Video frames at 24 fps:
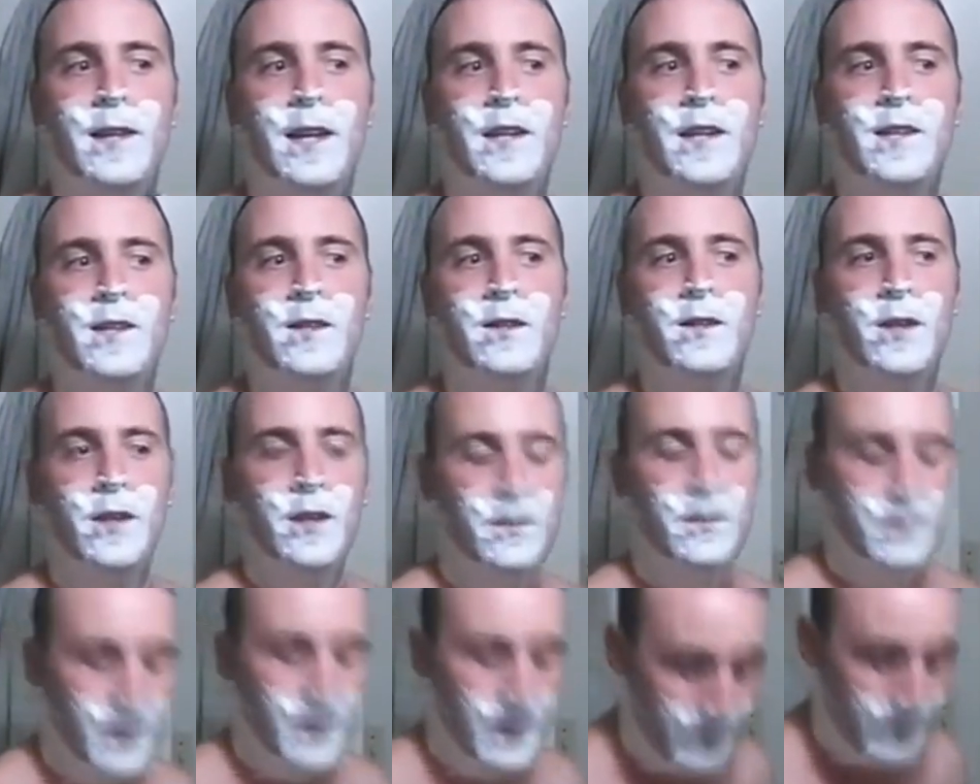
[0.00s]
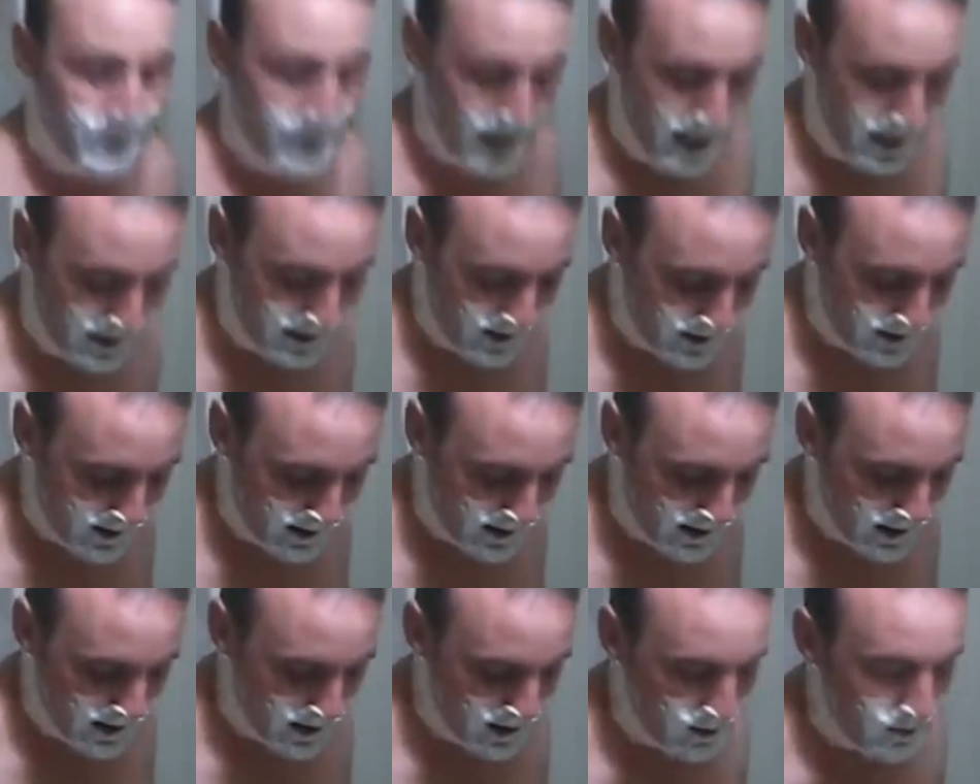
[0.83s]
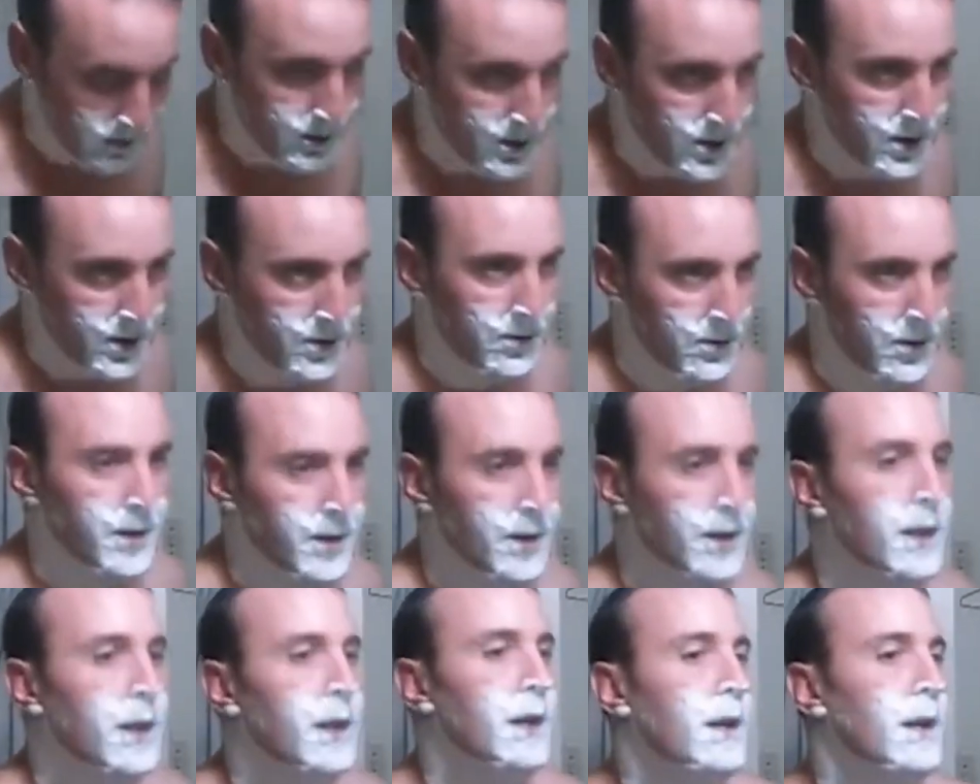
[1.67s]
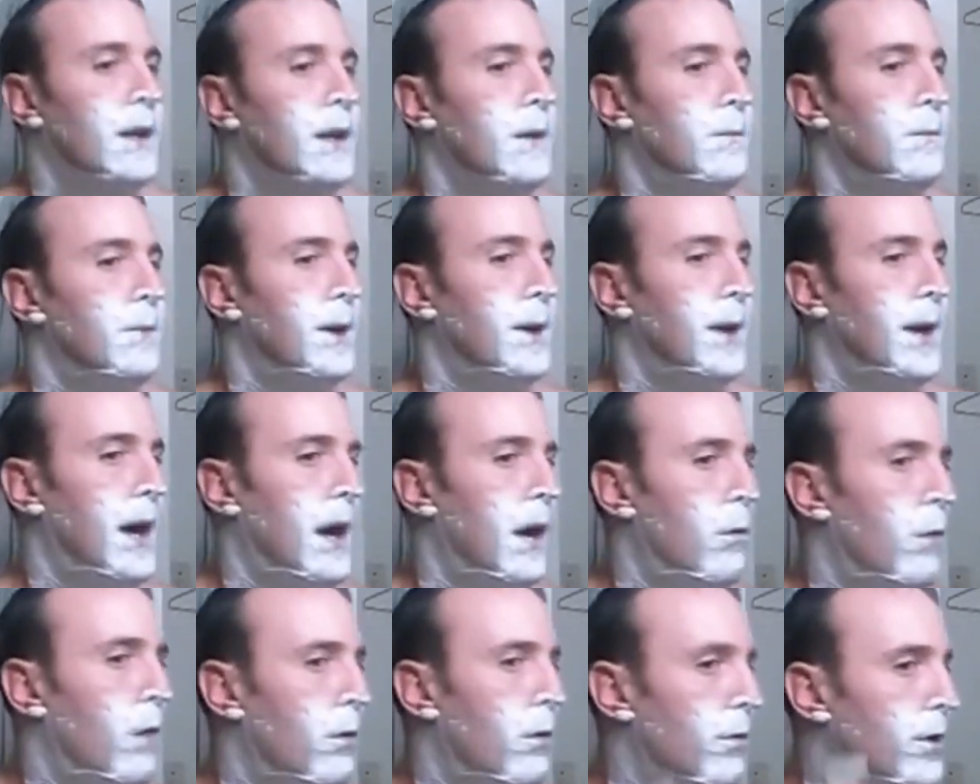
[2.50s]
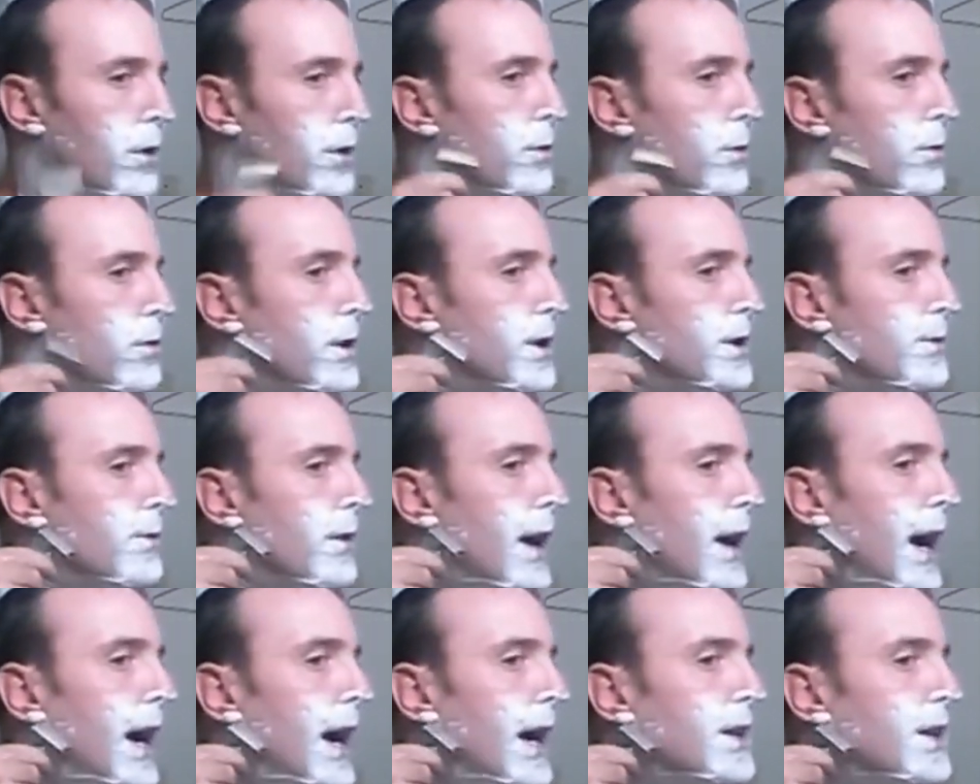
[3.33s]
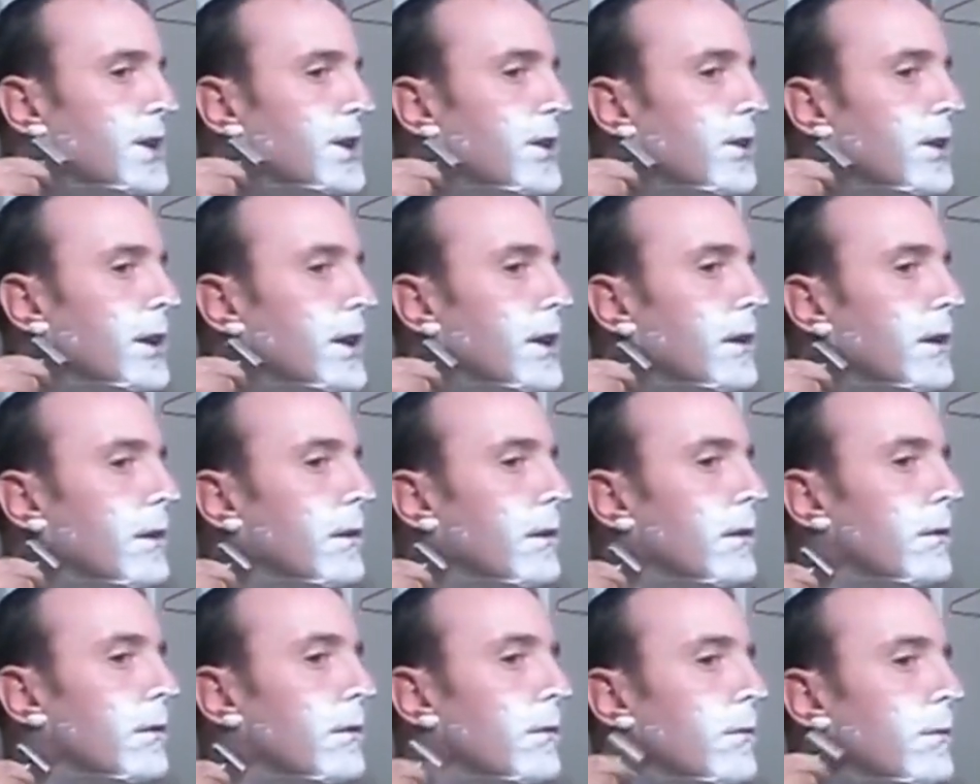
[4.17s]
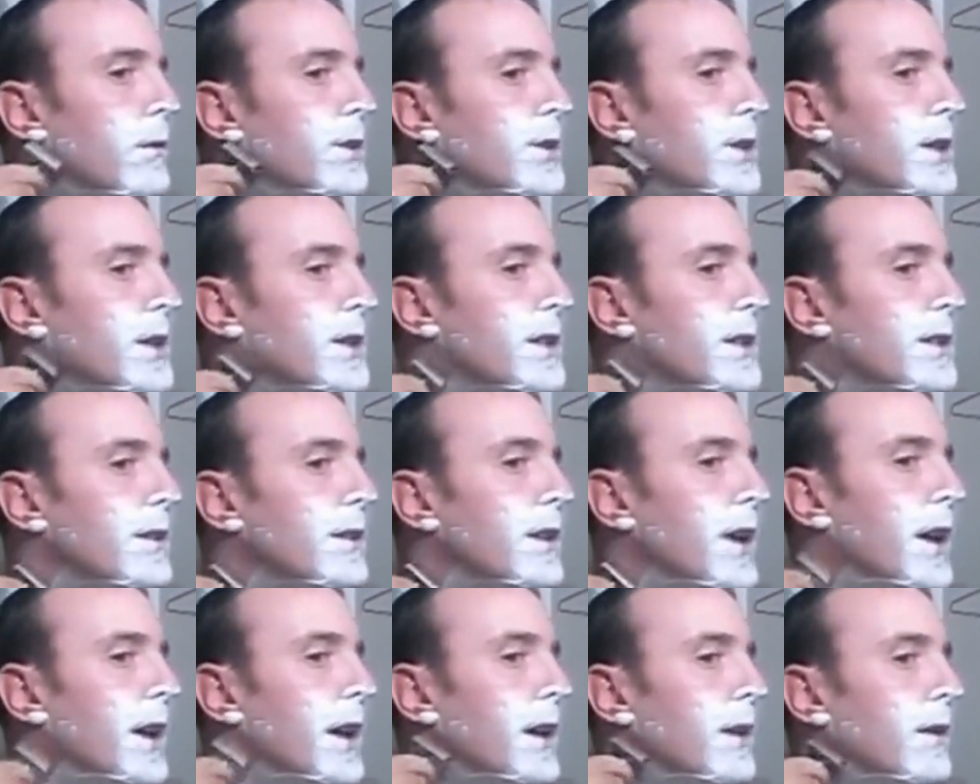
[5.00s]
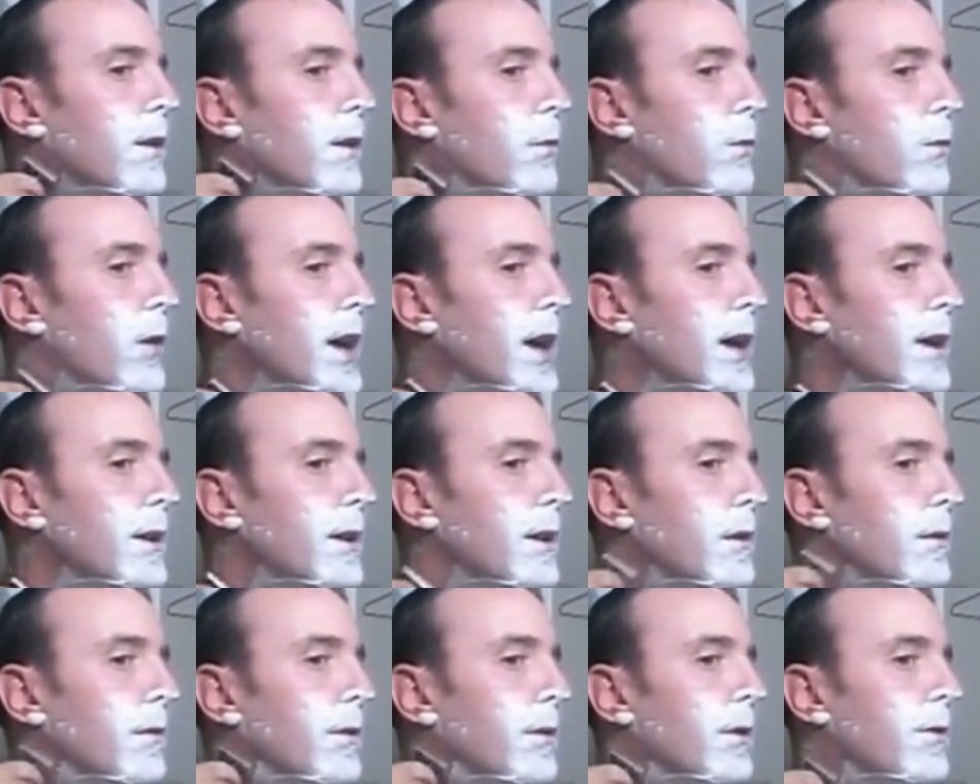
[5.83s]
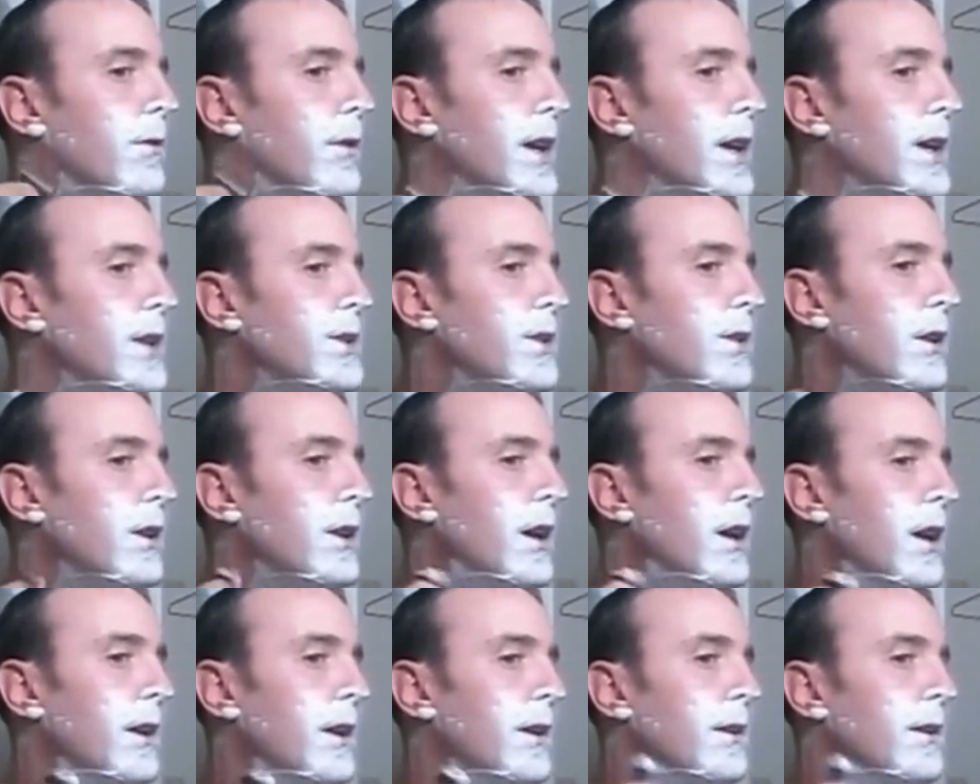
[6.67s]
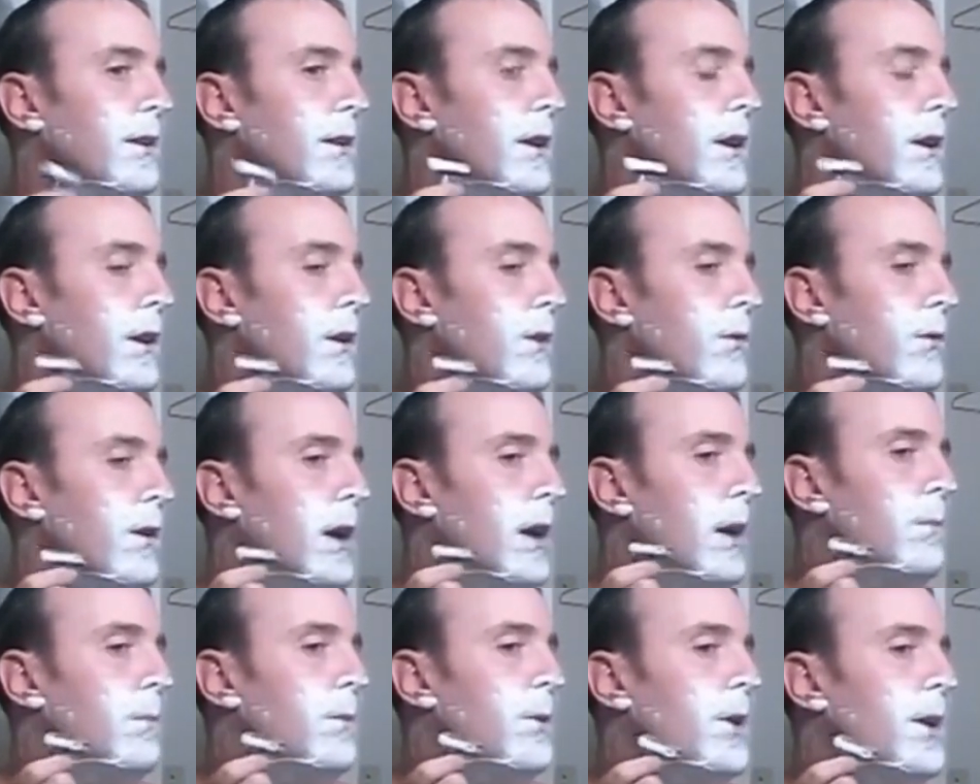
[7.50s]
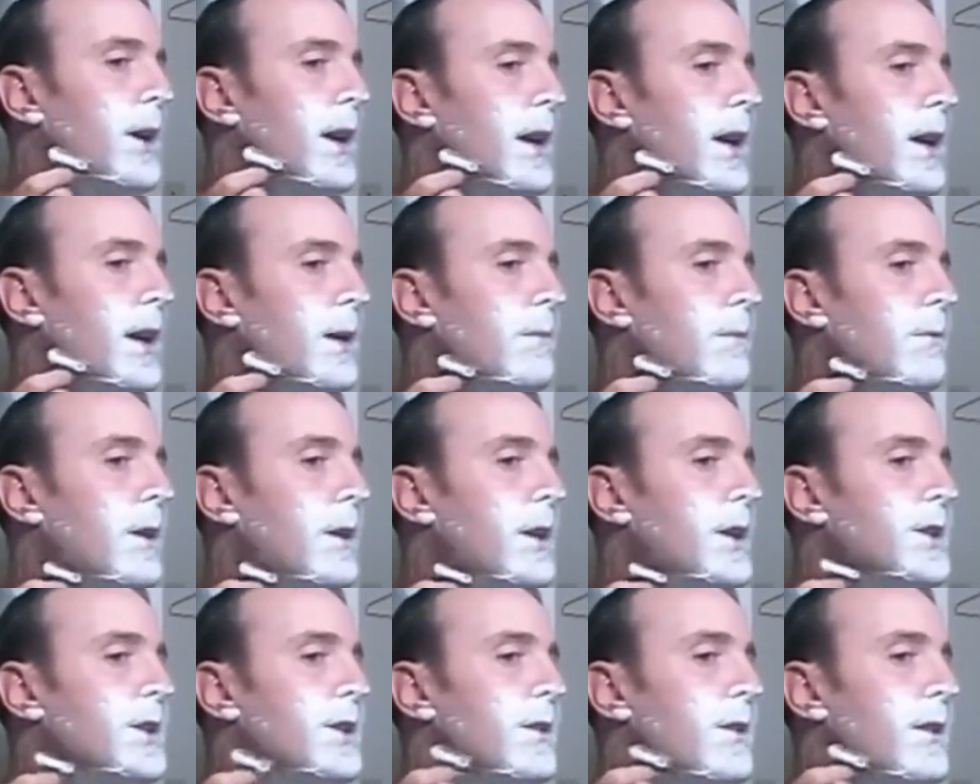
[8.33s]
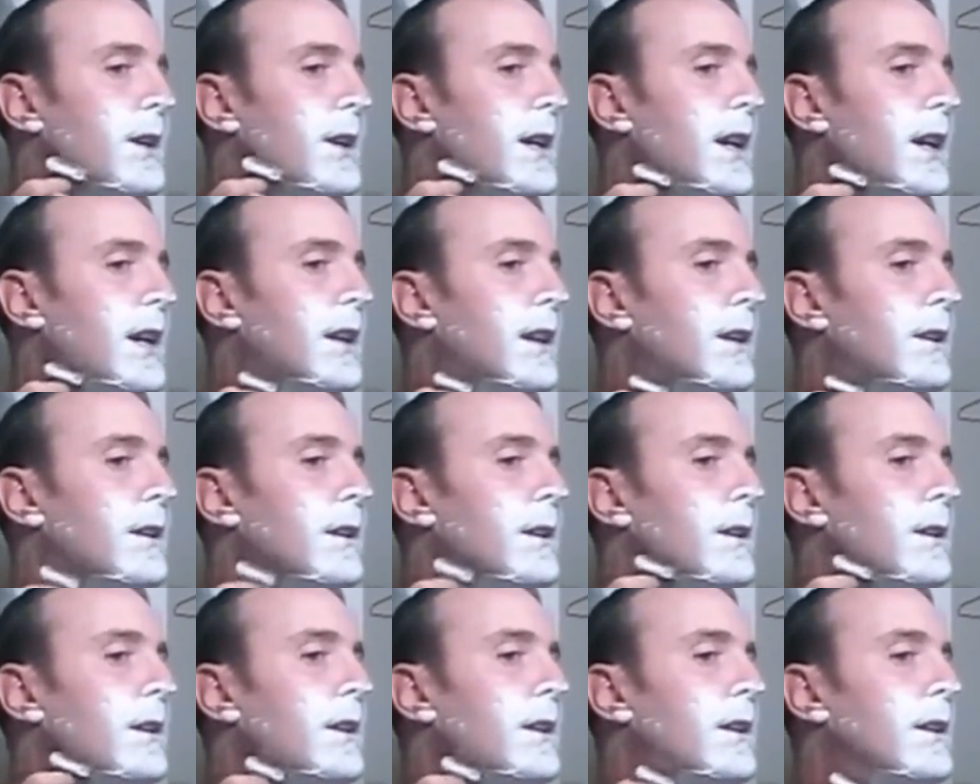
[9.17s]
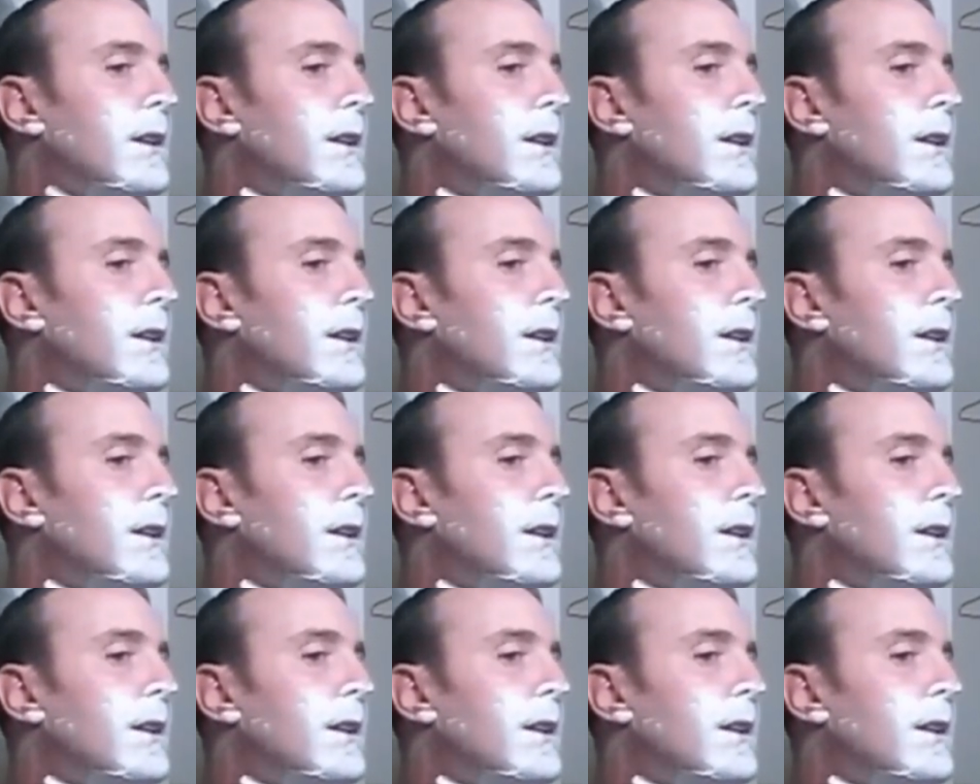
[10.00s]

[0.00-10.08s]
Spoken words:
Takes a little bit of practice to get used to it, but what we're doing is we're just letting the weight of the razor cut. We're not putting any pressure at all,